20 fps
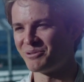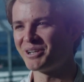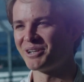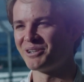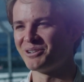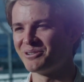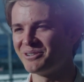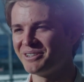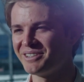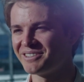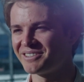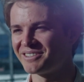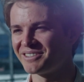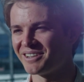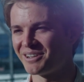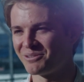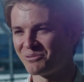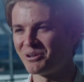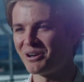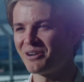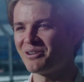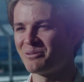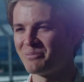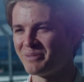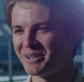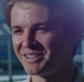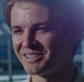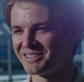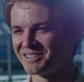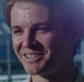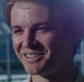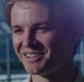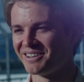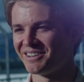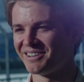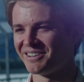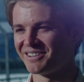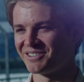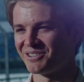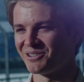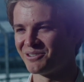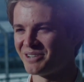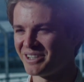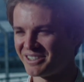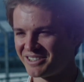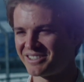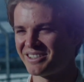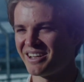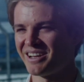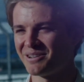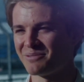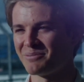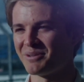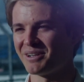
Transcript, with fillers: we can do it and we are the best. So let's stay the